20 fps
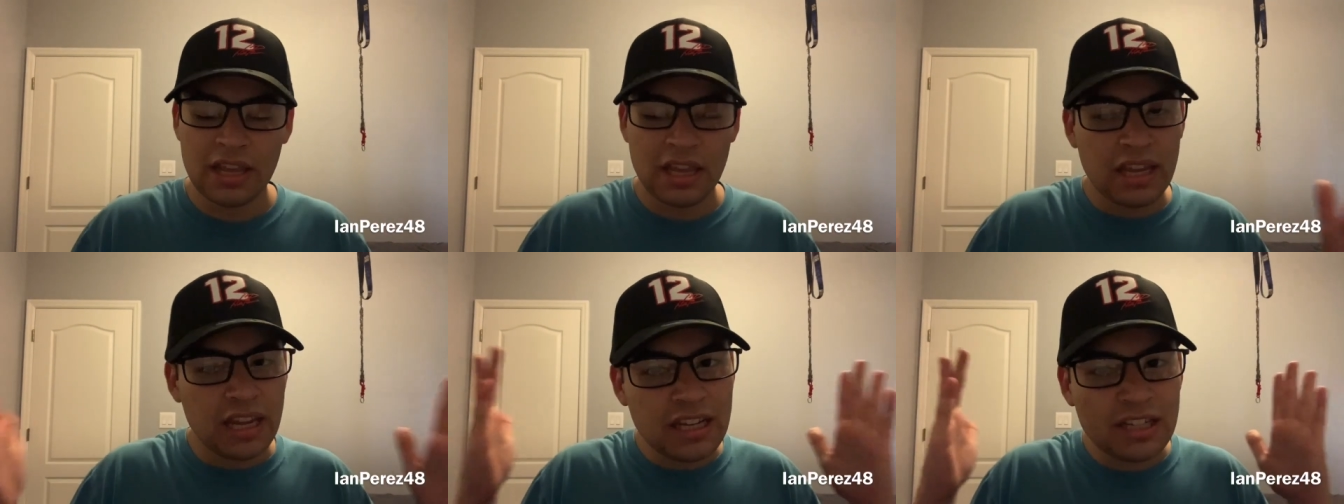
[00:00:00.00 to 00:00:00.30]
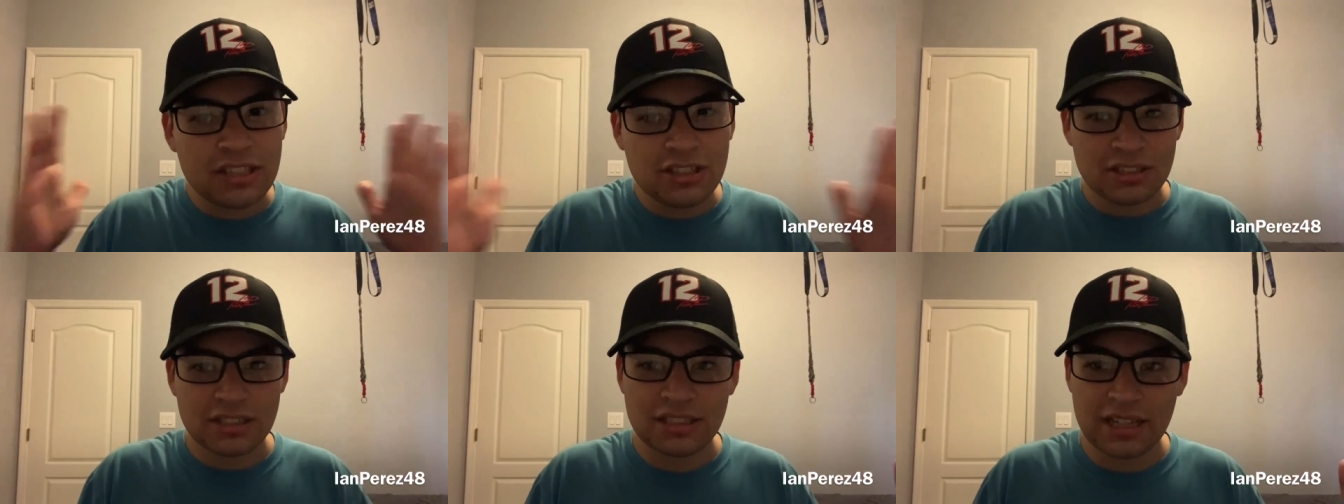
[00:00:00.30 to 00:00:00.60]
He
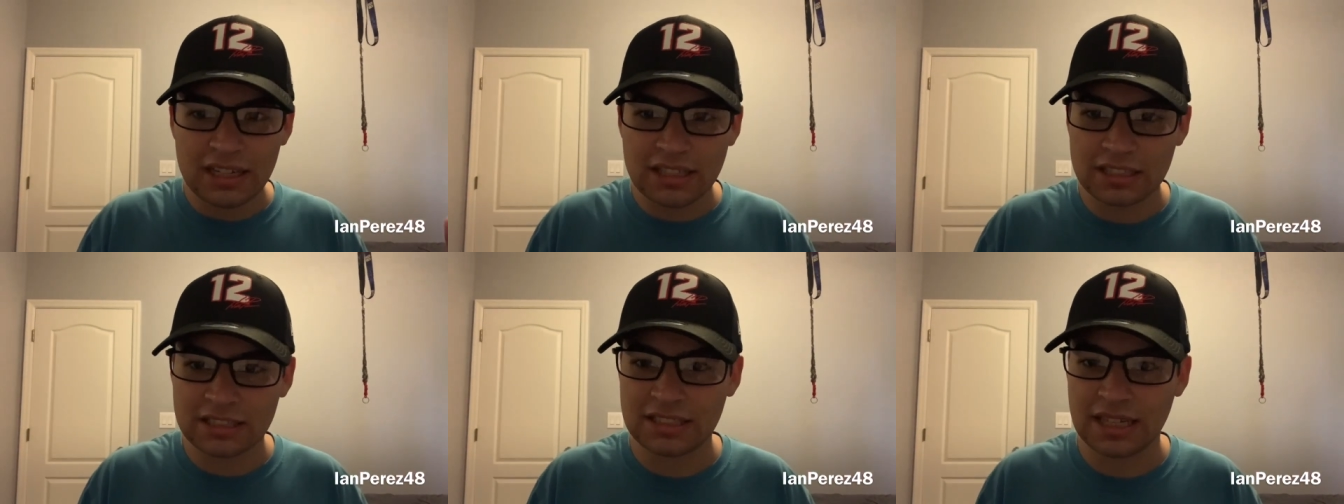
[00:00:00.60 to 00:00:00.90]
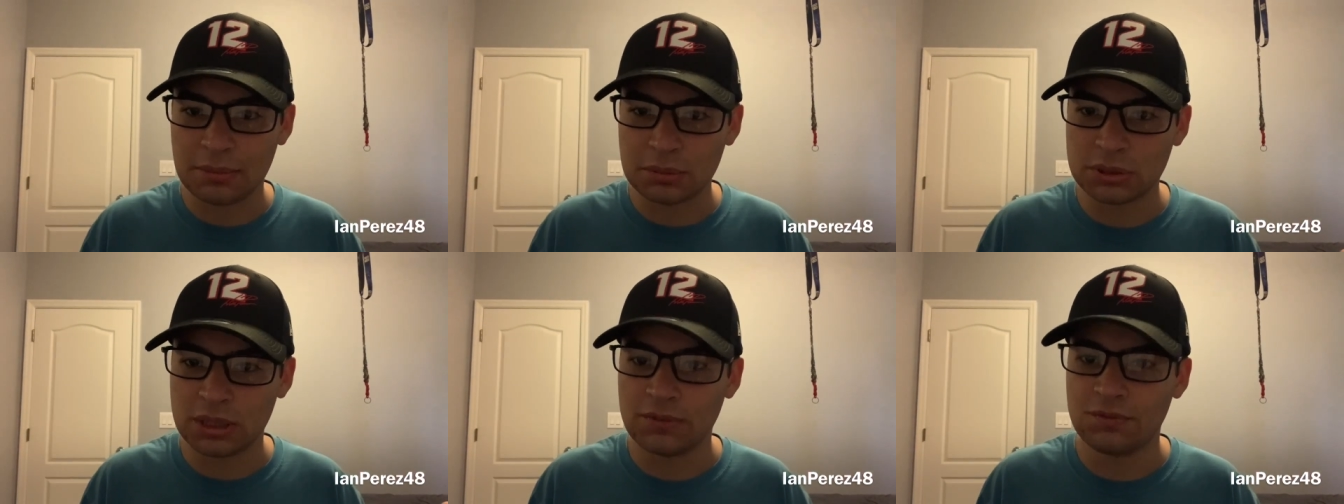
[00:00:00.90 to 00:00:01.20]
could have gotten the
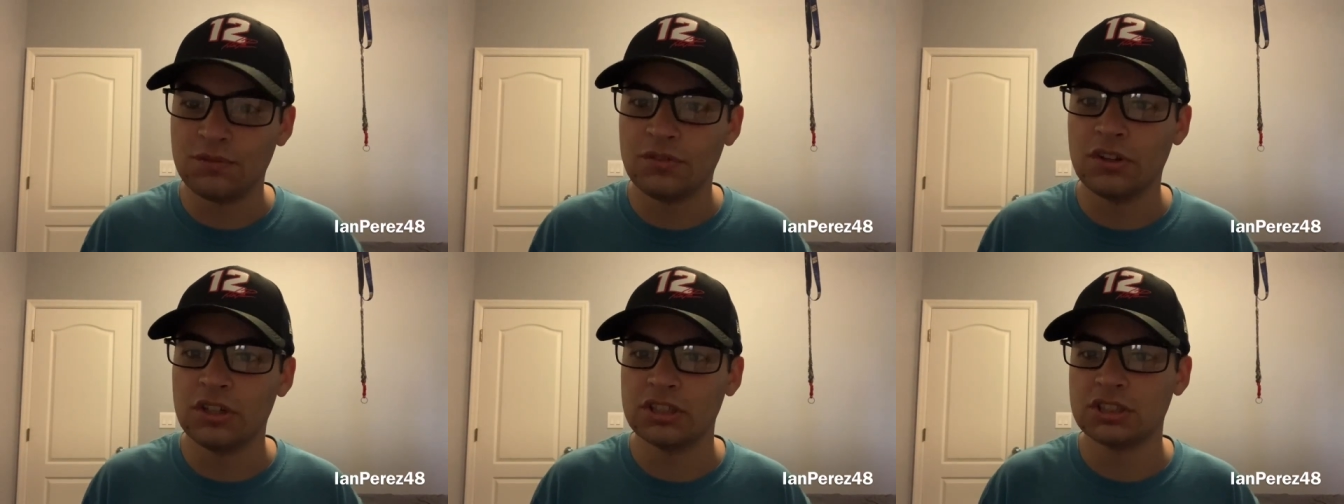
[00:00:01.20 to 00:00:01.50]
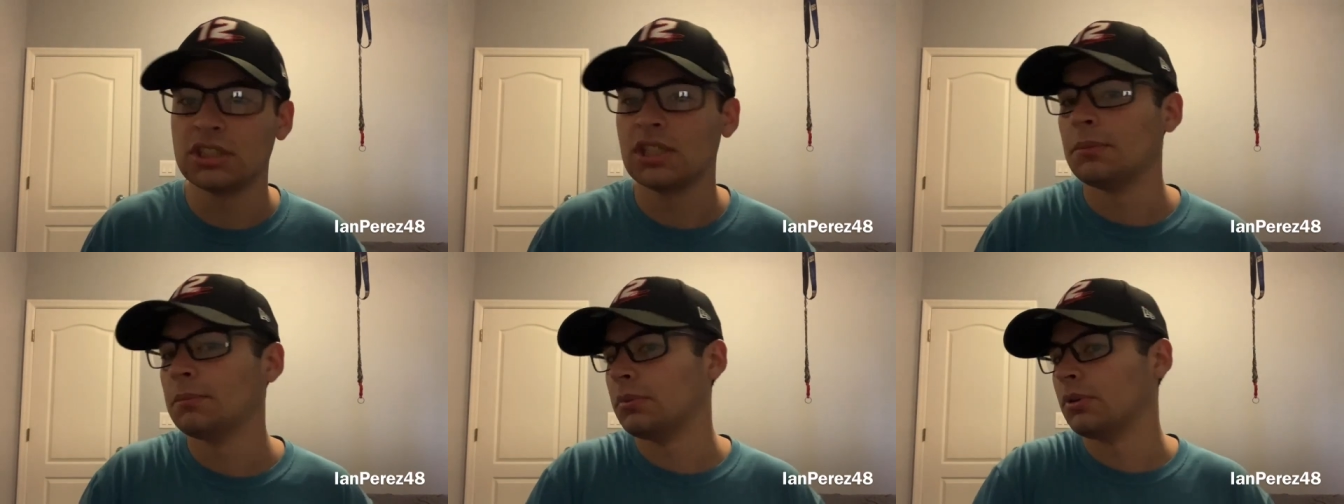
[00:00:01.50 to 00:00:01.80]
top 10
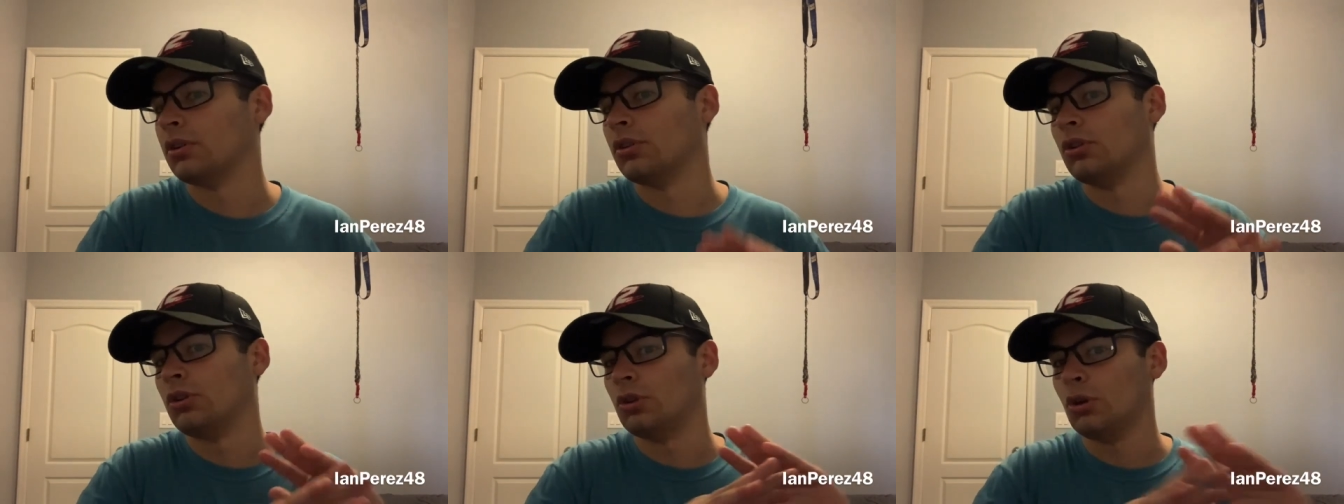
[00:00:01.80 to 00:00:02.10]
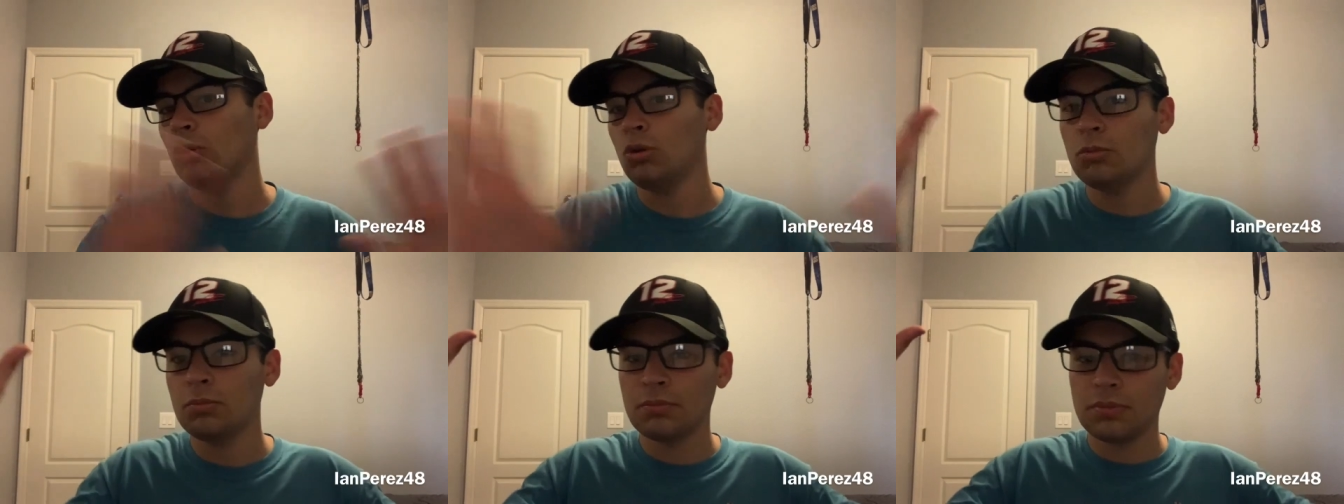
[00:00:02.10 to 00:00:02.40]
finish, but
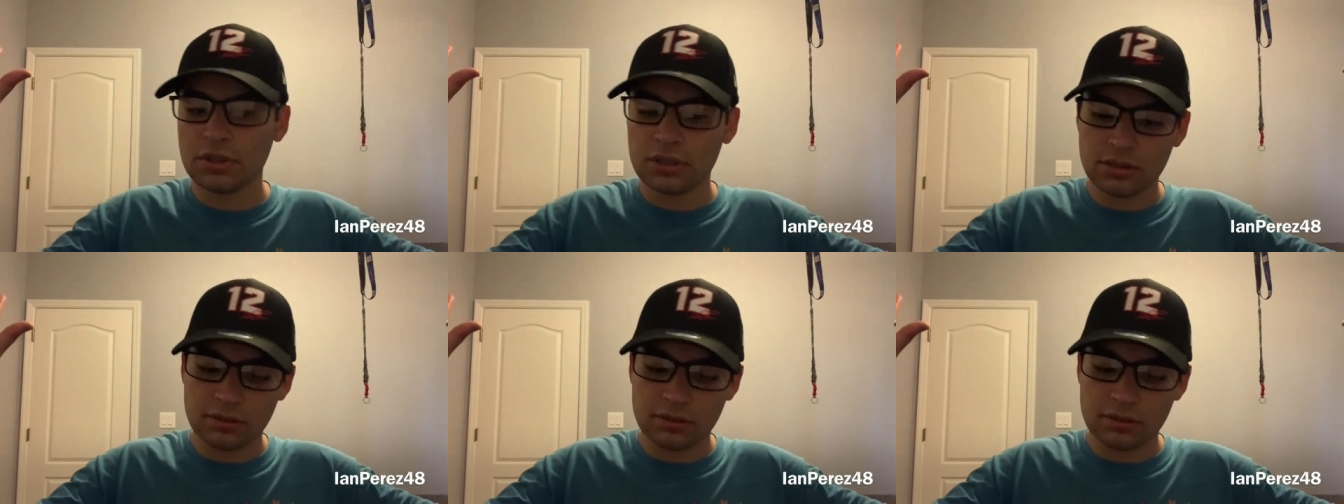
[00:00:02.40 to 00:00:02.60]
nope